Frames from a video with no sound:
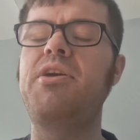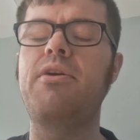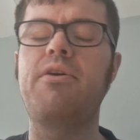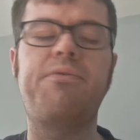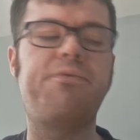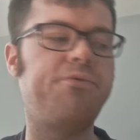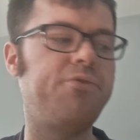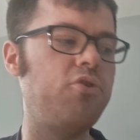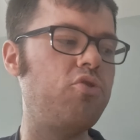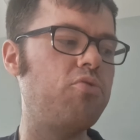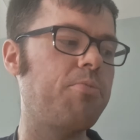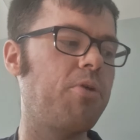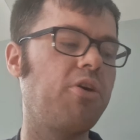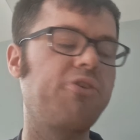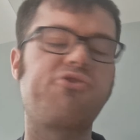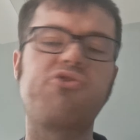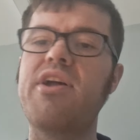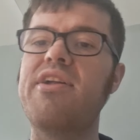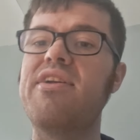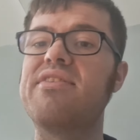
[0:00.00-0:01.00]
a few more
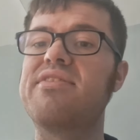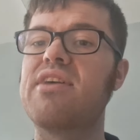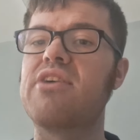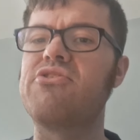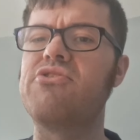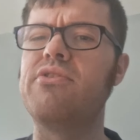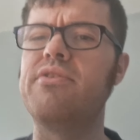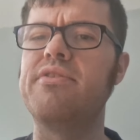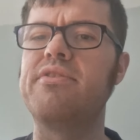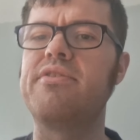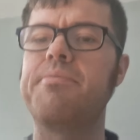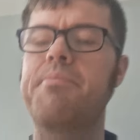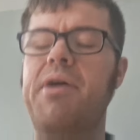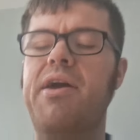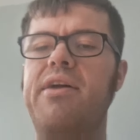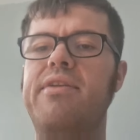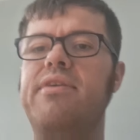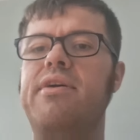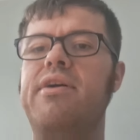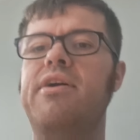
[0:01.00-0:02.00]
training sessions,
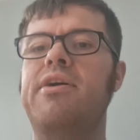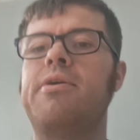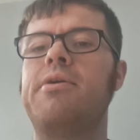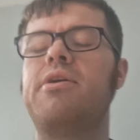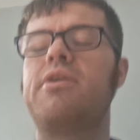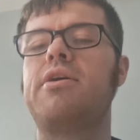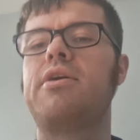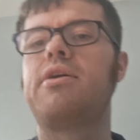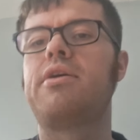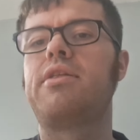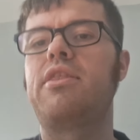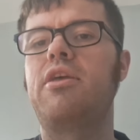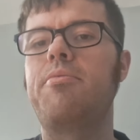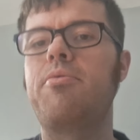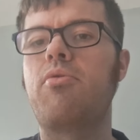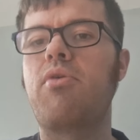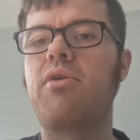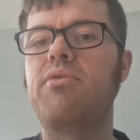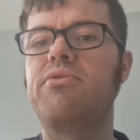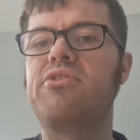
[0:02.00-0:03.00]
and they'll
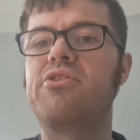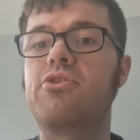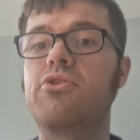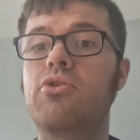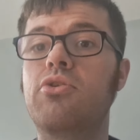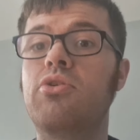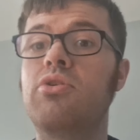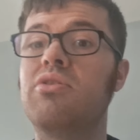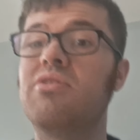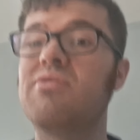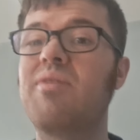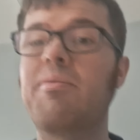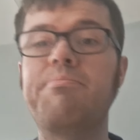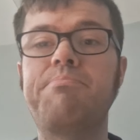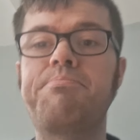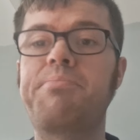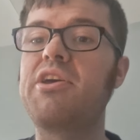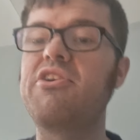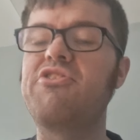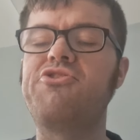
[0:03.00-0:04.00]
be ready to go. I'm
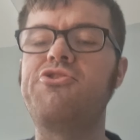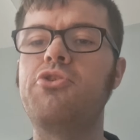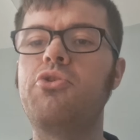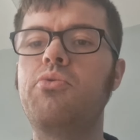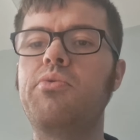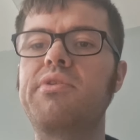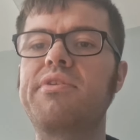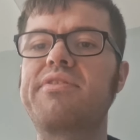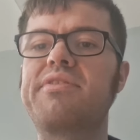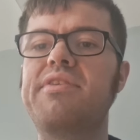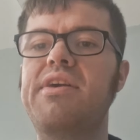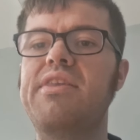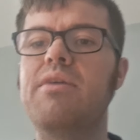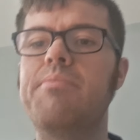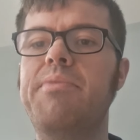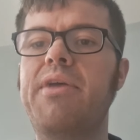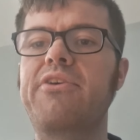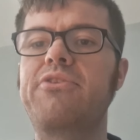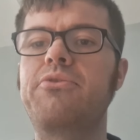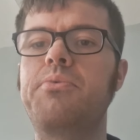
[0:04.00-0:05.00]
pretty sure we'll see
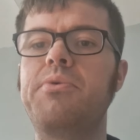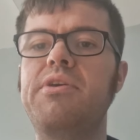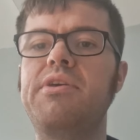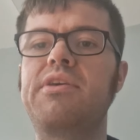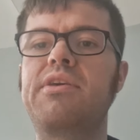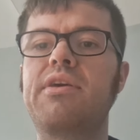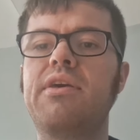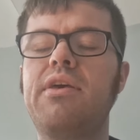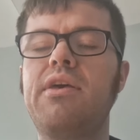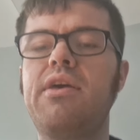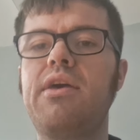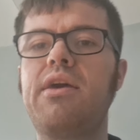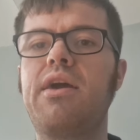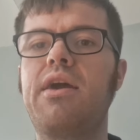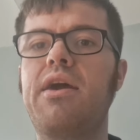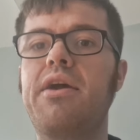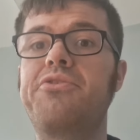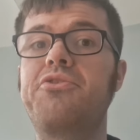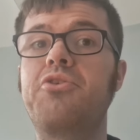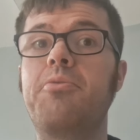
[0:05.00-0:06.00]
them next week.
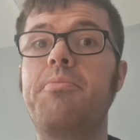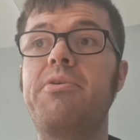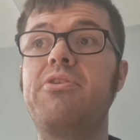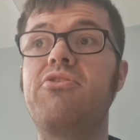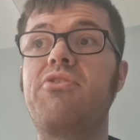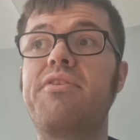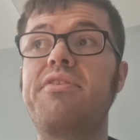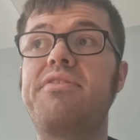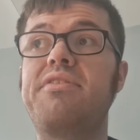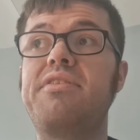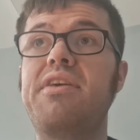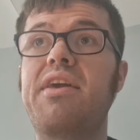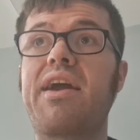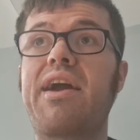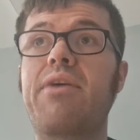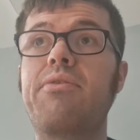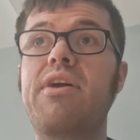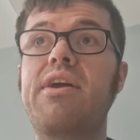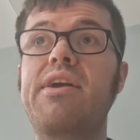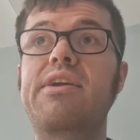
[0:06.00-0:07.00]
So it'd be interesting to see
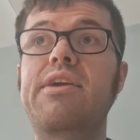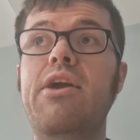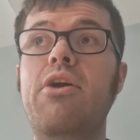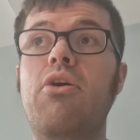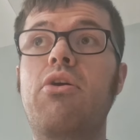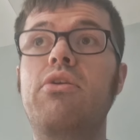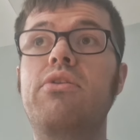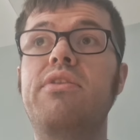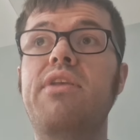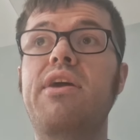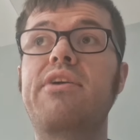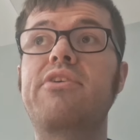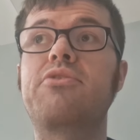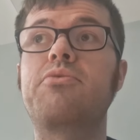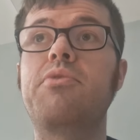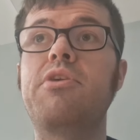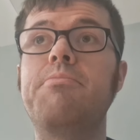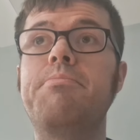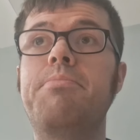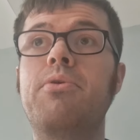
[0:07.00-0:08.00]
how they get on next
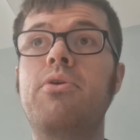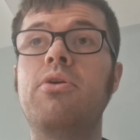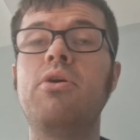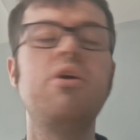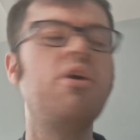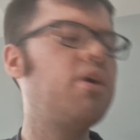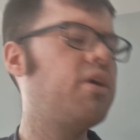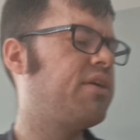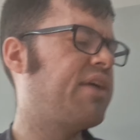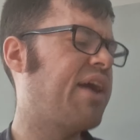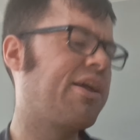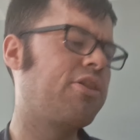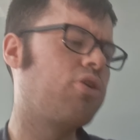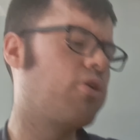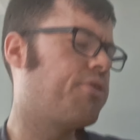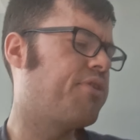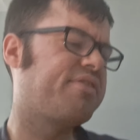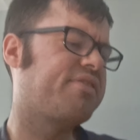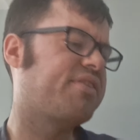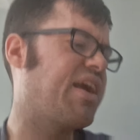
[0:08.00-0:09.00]
week. But yeah,
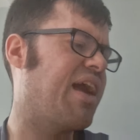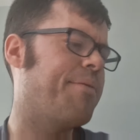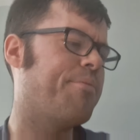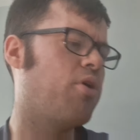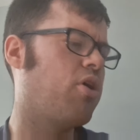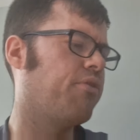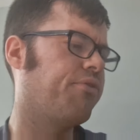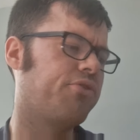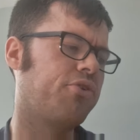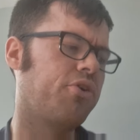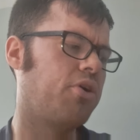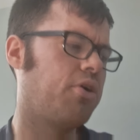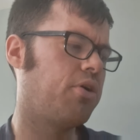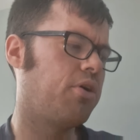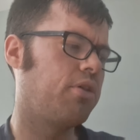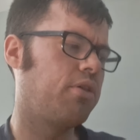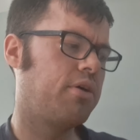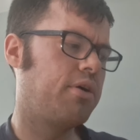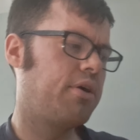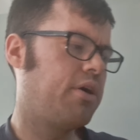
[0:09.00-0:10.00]
look, this game
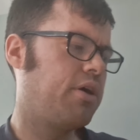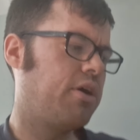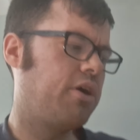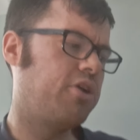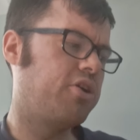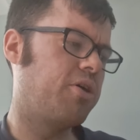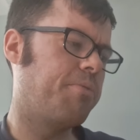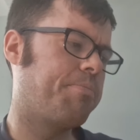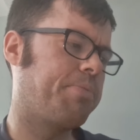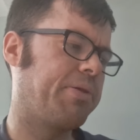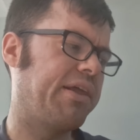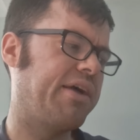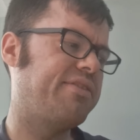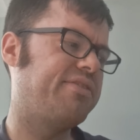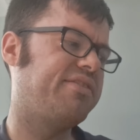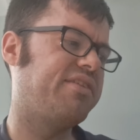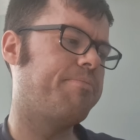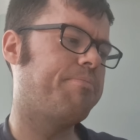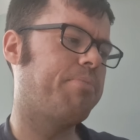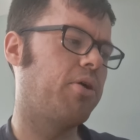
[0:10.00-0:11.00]
overall, you know,
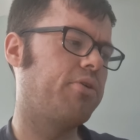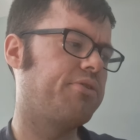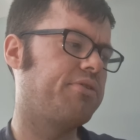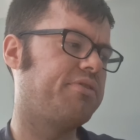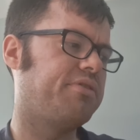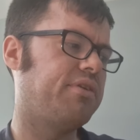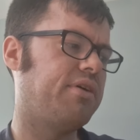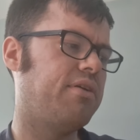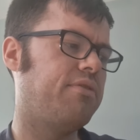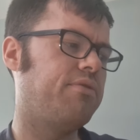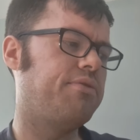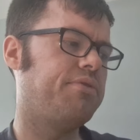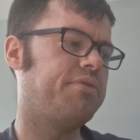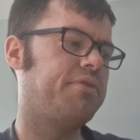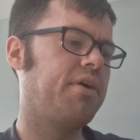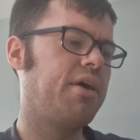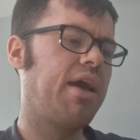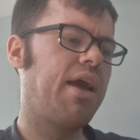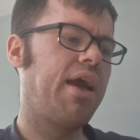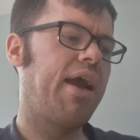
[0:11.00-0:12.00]
plenty of
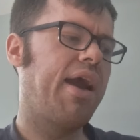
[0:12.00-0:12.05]
positives.